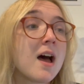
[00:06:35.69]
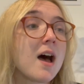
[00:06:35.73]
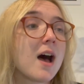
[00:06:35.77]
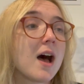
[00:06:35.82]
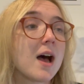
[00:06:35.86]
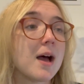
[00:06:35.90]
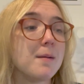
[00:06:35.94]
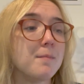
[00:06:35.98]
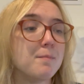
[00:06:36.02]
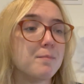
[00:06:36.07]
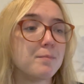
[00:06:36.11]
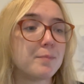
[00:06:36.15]

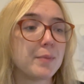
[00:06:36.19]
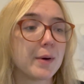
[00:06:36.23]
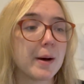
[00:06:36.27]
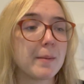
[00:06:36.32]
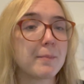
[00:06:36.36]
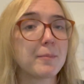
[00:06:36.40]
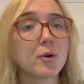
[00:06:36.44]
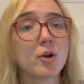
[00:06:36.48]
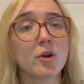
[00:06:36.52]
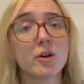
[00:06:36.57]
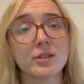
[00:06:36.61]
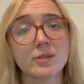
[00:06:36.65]
Um, but
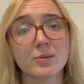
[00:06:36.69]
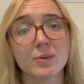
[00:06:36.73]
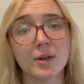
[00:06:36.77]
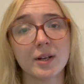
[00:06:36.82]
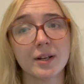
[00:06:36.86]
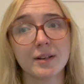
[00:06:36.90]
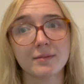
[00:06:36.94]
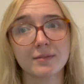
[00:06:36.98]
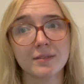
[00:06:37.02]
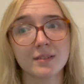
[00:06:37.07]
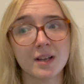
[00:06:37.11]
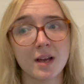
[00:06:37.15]
because
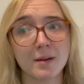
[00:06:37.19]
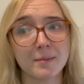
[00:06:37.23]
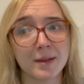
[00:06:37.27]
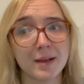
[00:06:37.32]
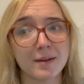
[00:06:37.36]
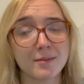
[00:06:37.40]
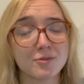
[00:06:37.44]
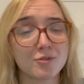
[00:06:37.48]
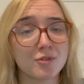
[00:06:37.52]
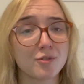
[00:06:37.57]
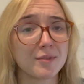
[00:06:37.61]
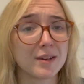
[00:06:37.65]
we're coming
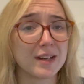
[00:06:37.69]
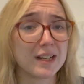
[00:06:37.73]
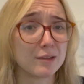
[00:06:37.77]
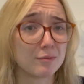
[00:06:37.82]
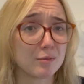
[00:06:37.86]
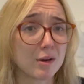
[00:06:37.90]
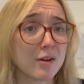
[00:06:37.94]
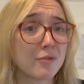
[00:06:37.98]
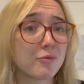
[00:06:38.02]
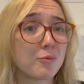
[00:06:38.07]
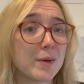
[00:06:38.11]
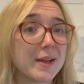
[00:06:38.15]
up to a really
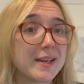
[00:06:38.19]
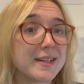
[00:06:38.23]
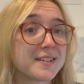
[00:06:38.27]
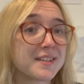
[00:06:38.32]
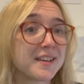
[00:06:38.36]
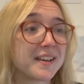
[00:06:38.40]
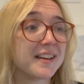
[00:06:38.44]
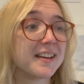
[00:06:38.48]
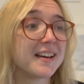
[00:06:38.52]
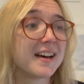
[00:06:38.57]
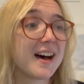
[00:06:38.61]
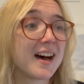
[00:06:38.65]
rough
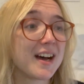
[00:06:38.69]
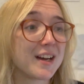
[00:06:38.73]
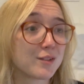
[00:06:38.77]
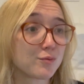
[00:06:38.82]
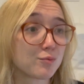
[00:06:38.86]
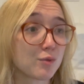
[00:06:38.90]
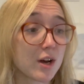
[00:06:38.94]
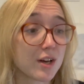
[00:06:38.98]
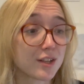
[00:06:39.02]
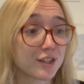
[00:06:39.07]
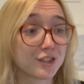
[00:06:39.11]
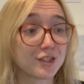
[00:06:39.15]
winter, I'd
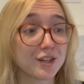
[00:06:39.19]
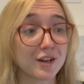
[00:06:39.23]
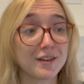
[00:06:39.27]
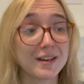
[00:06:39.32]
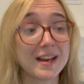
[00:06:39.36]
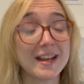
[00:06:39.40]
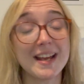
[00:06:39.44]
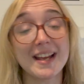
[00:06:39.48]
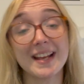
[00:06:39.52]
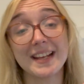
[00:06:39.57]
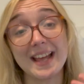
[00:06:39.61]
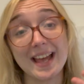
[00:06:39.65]
rather
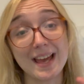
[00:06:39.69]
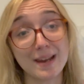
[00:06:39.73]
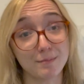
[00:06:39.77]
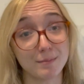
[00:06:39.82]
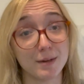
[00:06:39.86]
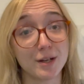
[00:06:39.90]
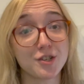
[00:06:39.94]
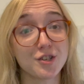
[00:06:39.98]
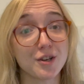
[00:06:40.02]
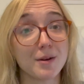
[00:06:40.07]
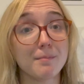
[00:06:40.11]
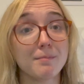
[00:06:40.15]
donate again
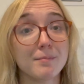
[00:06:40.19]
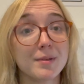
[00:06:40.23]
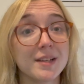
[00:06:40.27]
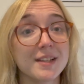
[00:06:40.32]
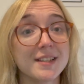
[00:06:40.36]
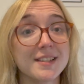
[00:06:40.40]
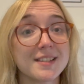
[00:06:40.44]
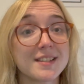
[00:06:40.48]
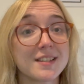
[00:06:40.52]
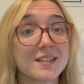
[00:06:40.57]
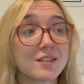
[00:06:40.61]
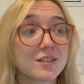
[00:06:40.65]
my
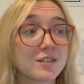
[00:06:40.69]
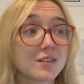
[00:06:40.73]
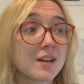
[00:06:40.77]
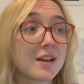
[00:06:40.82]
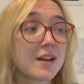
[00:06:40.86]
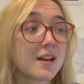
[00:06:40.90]
jumpers